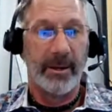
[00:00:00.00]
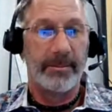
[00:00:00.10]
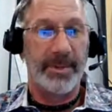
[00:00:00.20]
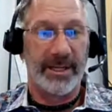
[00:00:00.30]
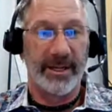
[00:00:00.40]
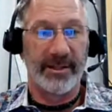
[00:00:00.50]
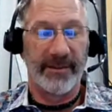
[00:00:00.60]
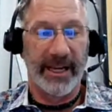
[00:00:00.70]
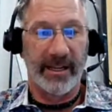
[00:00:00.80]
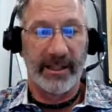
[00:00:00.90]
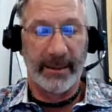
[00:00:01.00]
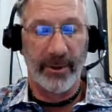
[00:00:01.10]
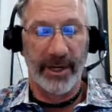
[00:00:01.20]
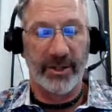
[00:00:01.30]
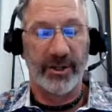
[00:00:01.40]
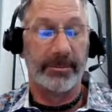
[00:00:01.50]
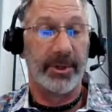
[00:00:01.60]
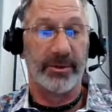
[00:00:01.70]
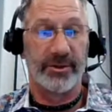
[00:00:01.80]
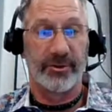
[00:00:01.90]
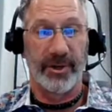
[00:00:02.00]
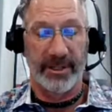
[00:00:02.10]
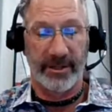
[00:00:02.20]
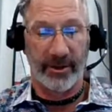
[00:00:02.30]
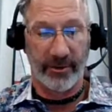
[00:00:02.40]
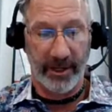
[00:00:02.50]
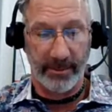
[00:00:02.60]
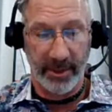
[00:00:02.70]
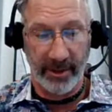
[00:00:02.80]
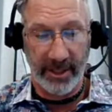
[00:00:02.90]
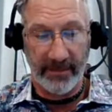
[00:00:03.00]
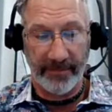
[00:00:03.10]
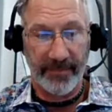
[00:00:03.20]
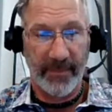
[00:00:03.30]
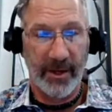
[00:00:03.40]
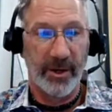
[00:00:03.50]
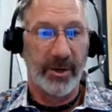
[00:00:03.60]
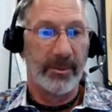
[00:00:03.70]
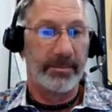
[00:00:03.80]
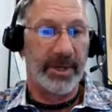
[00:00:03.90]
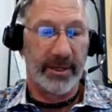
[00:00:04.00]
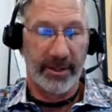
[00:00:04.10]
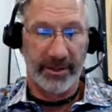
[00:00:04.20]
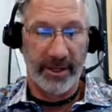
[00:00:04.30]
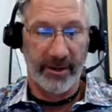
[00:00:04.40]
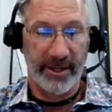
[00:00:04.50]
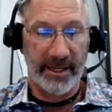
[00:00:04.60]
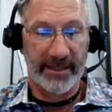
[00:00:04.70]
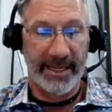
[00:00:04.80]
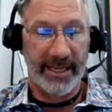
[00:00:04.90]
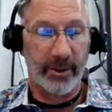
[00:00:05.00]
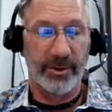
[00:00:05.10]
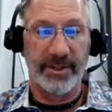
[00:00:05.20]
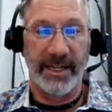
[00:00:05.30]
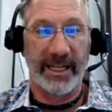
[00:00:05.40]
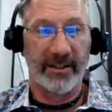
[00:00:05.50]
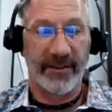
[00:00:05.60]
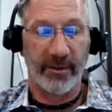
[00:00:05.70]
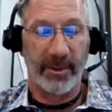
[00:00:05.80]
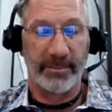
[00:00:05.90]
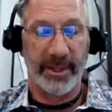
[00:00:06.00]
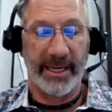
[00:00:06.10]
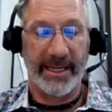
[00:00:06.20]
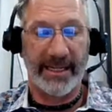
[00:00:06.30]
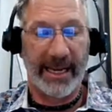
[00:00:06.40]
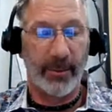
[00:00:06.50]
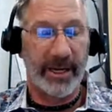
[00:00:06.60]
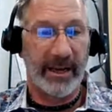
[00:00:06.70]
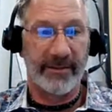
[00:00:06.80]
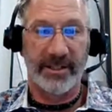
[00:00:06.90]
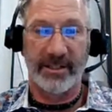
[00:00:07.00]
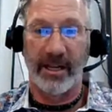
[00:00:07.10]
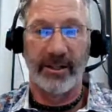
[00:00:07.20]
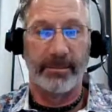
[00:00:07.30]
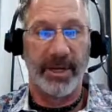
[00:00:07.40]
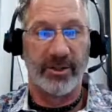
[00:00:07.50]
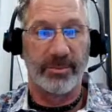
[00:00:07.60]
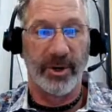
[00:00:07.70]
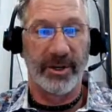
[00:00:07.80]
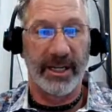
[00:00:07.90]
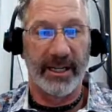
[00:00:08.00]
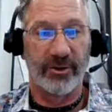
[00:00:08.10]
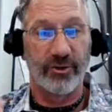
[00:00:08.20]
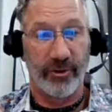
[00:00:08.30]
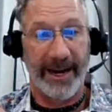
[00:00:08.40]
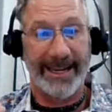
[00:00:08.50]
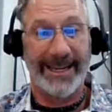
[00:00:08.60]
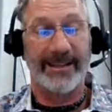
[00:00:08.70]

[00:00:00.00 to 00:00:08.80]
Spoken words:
Because of that collaboration, it builds trust and credibility. Because there is a goal setting and development planning, now we have solid benchmarking and tracking.